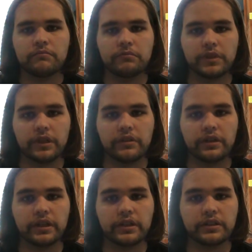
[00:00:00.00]
Hey there
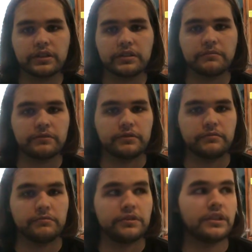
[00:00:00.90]
guys,
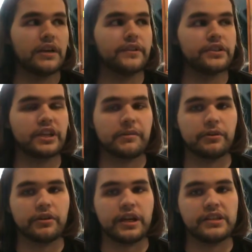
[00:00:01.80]
I'm Savage
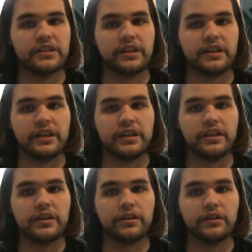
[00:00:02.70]
Gamer 1998
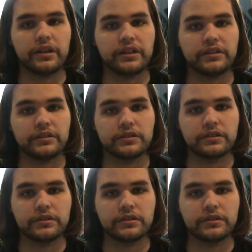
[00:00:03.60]
here, and